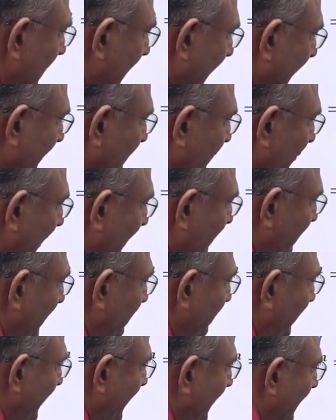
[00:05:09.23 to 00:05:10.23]
I can, for every
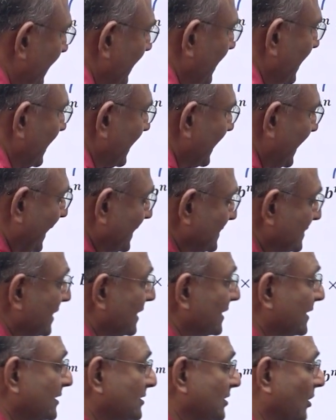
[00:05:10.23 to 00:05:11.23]
b,
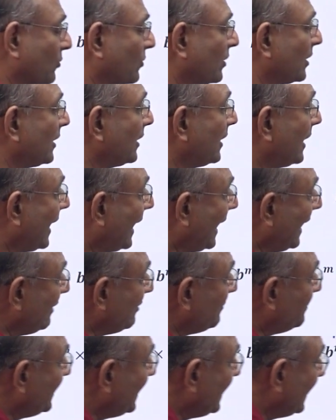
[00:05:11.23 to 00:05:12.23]
cancel this out. I will be